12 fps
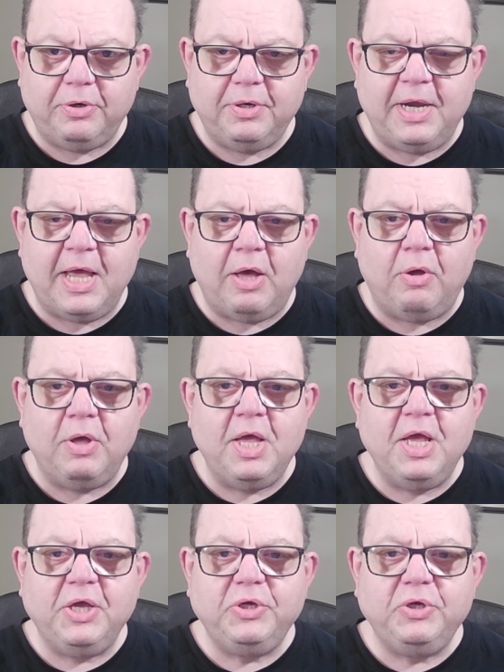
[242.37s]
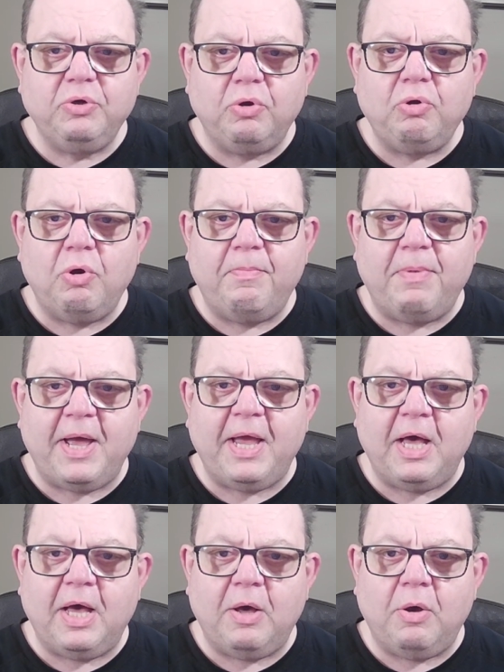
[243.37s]
Now, you don't go by
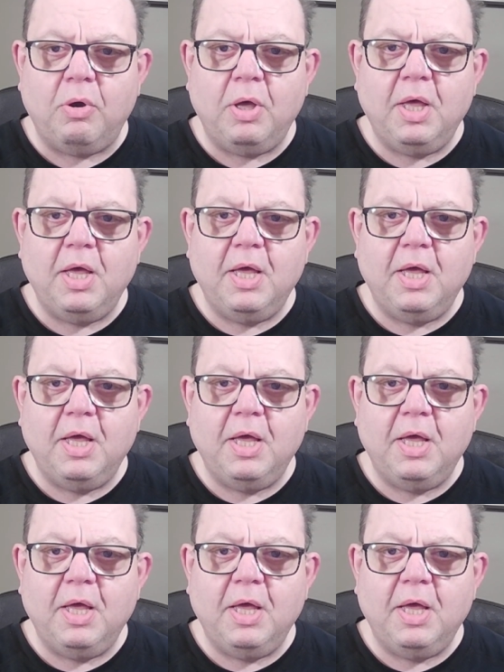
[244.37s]
how